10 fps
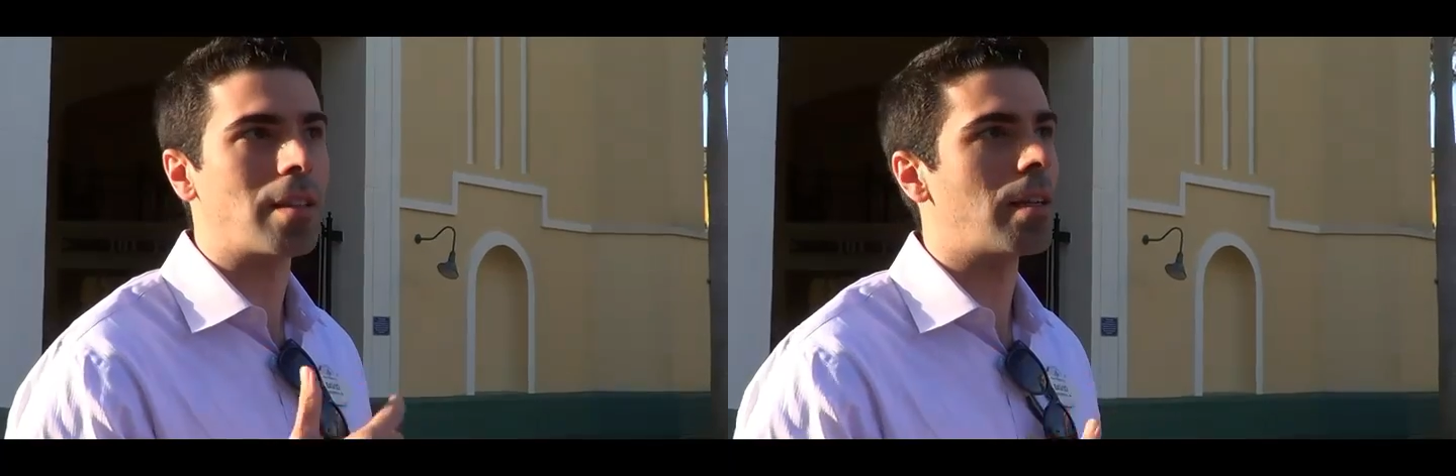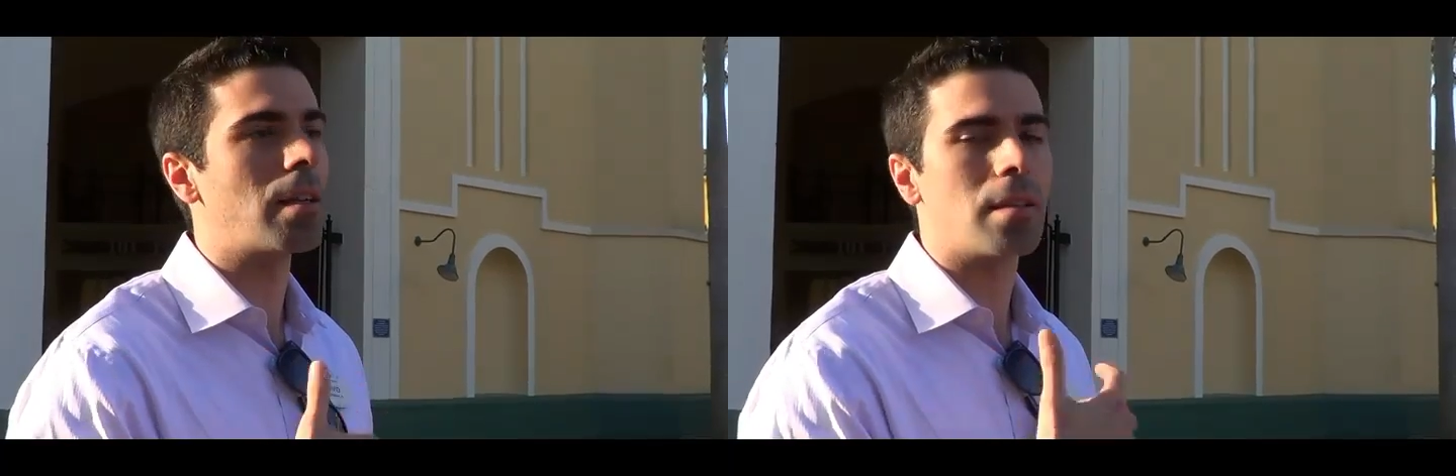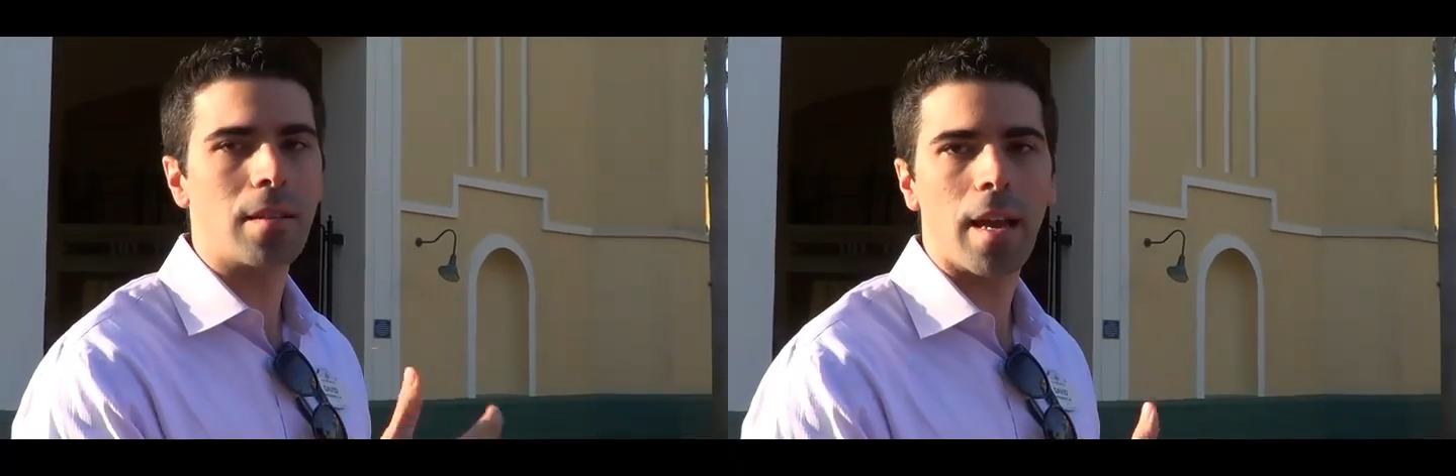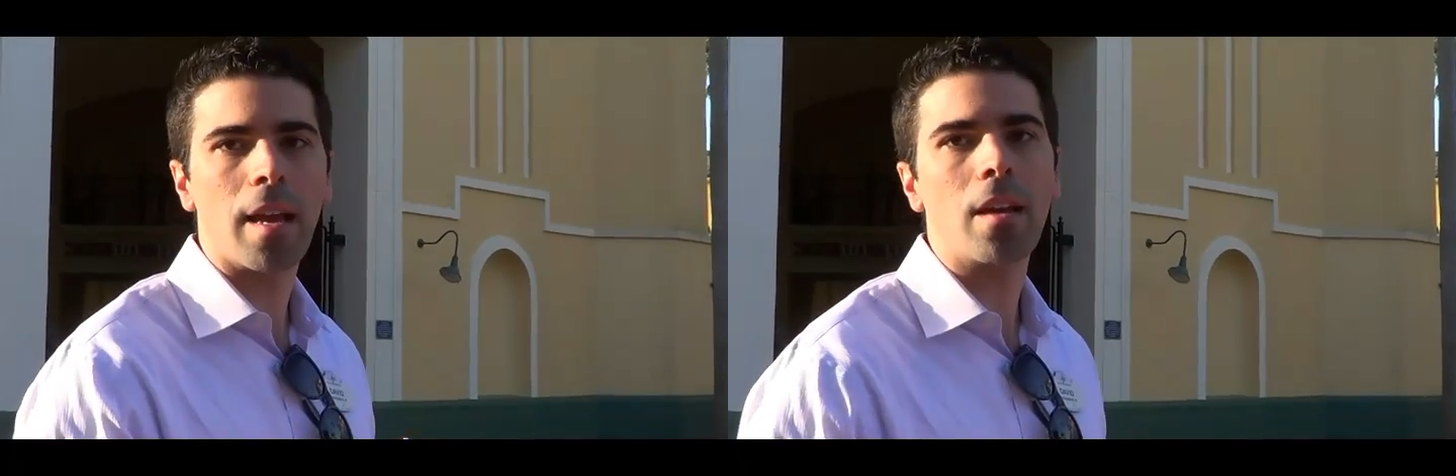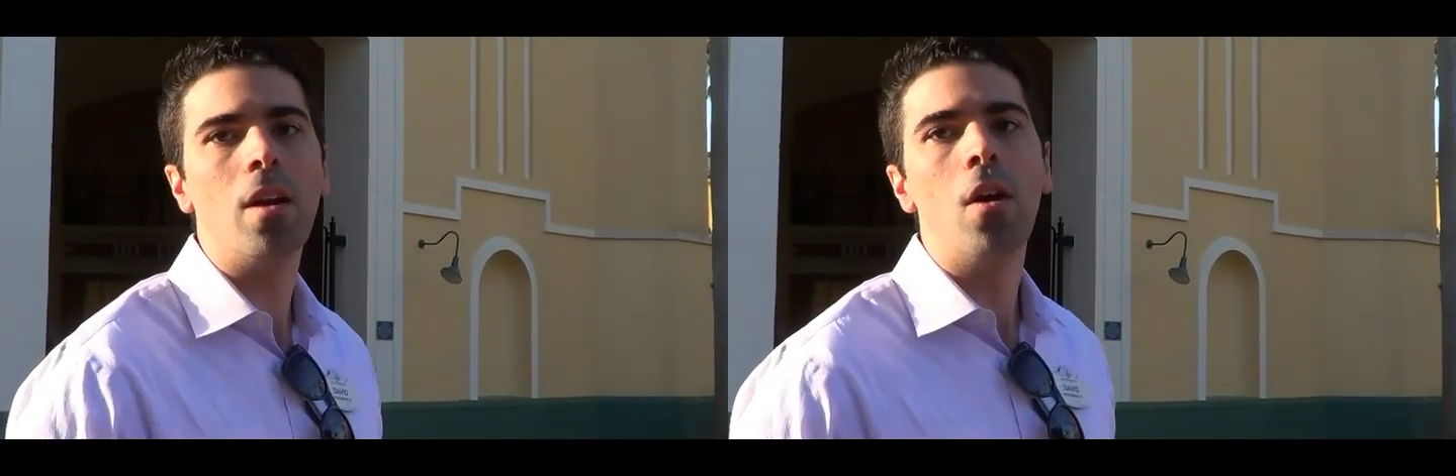at the end of the
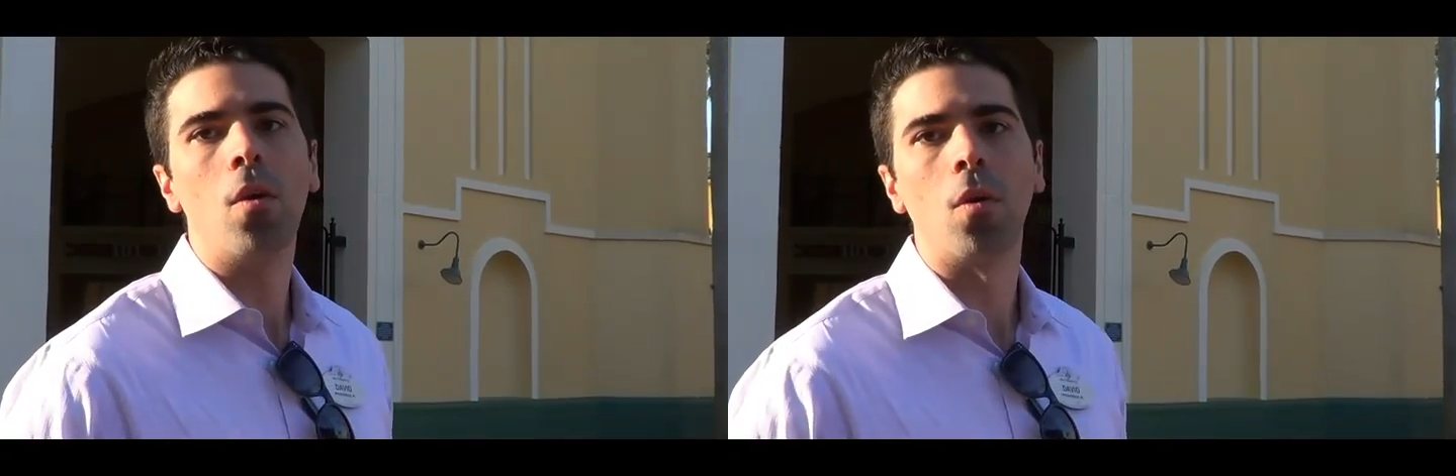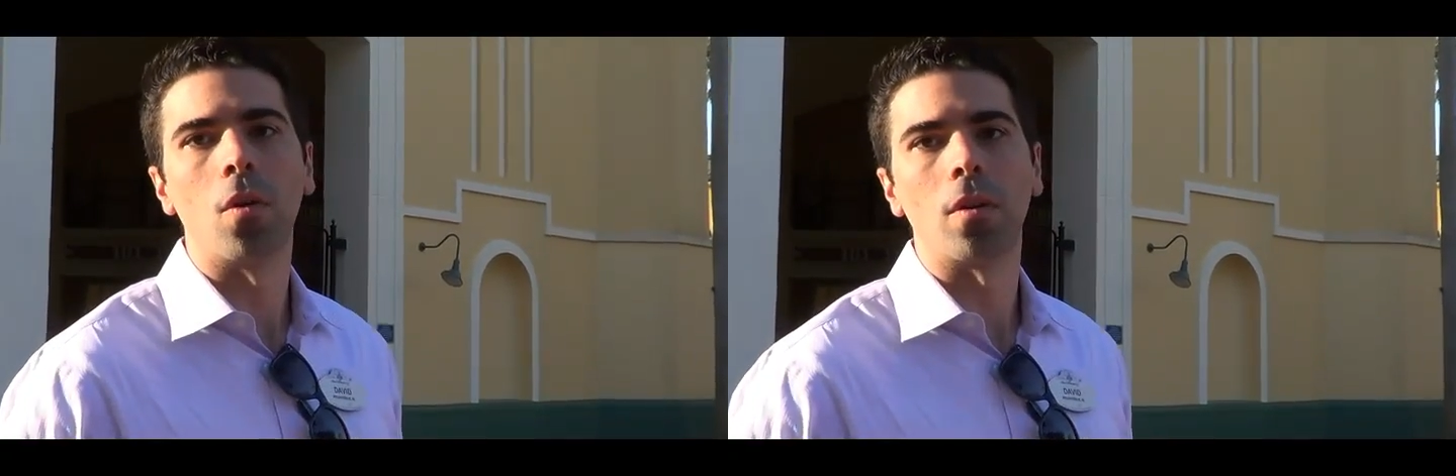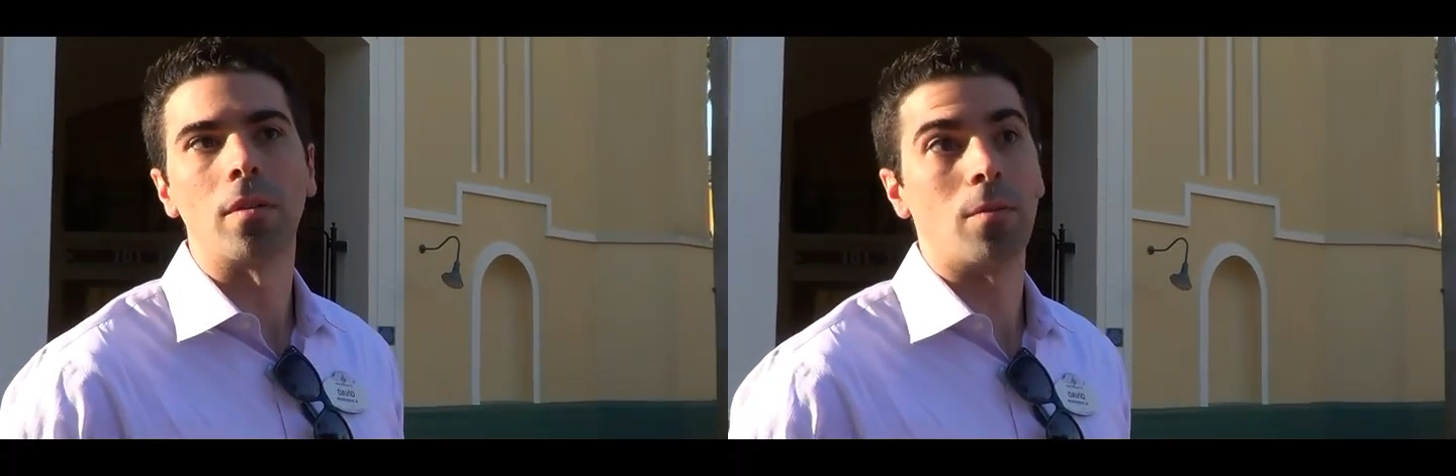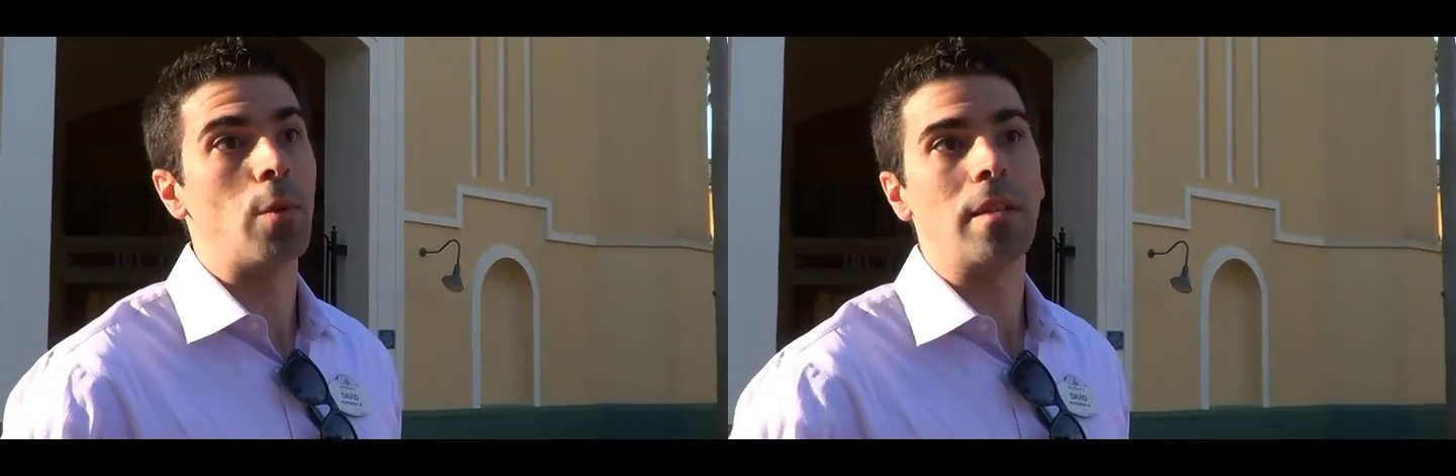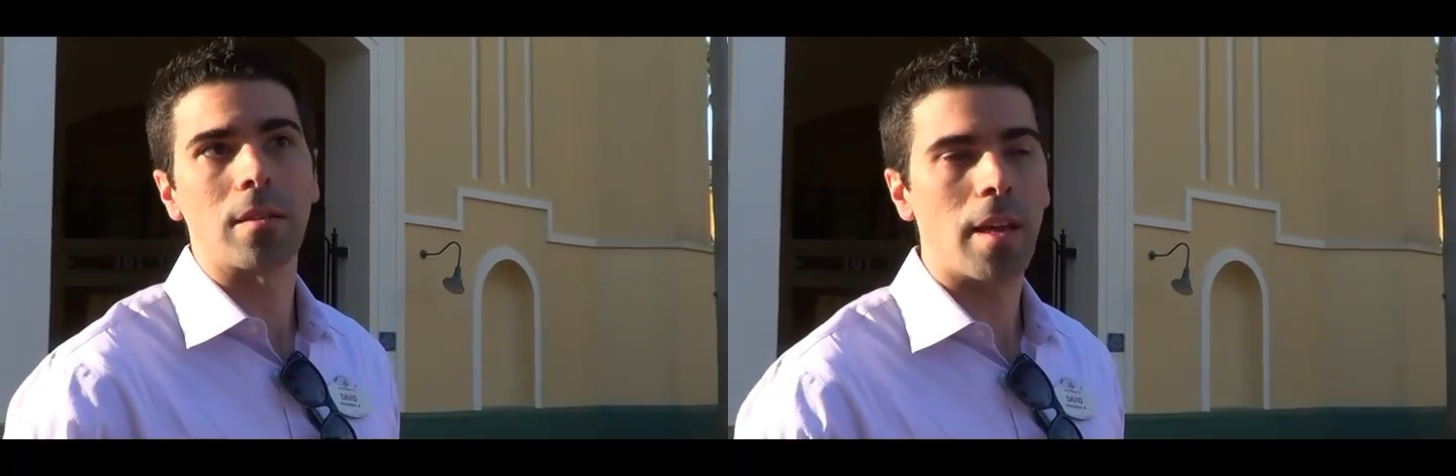day or
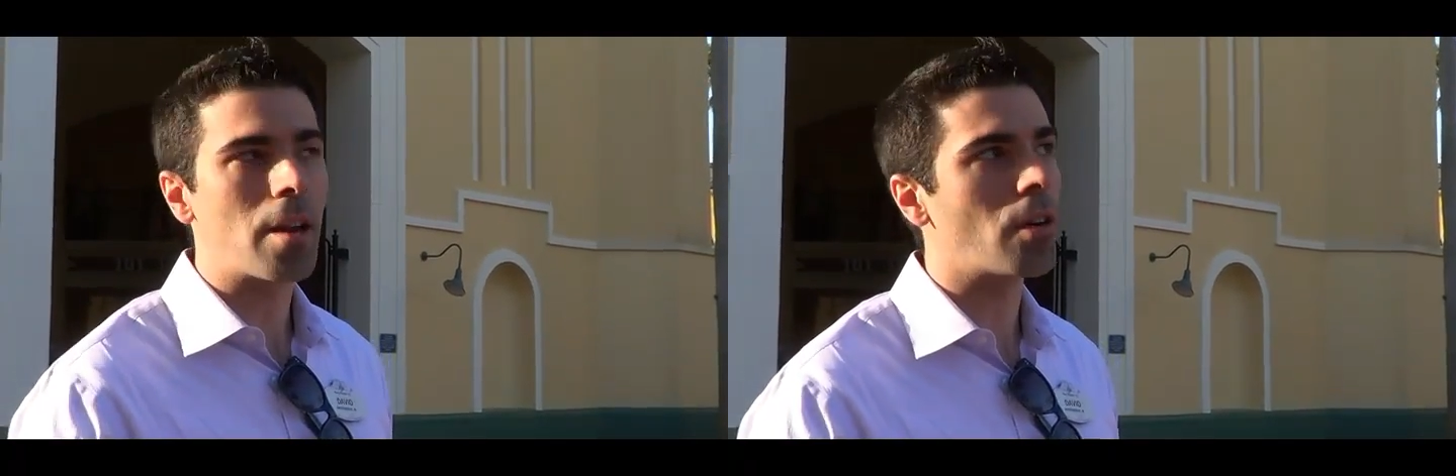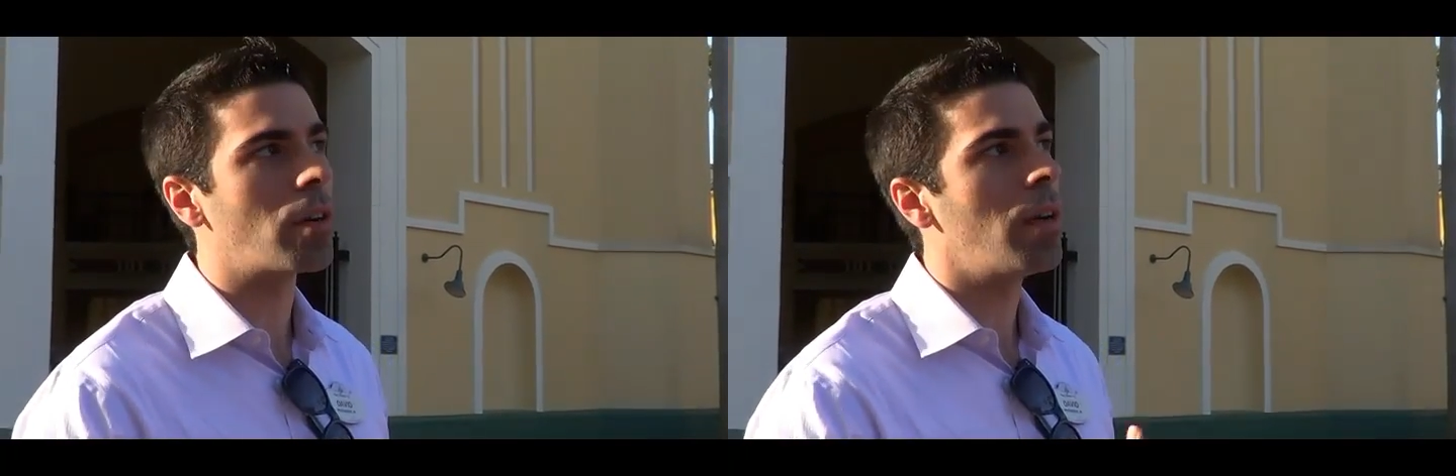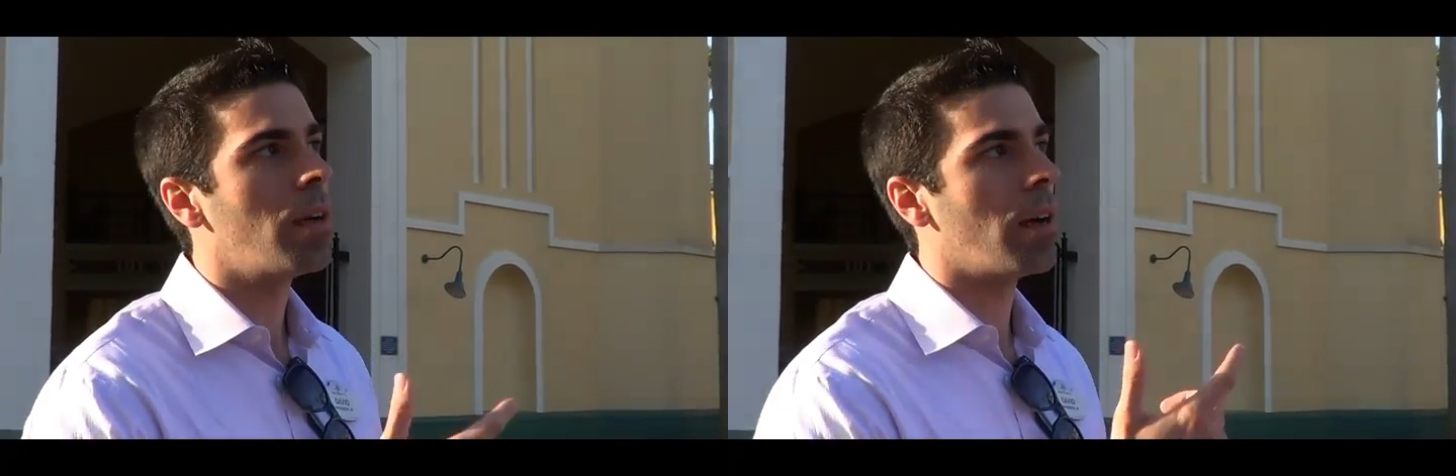weeks later,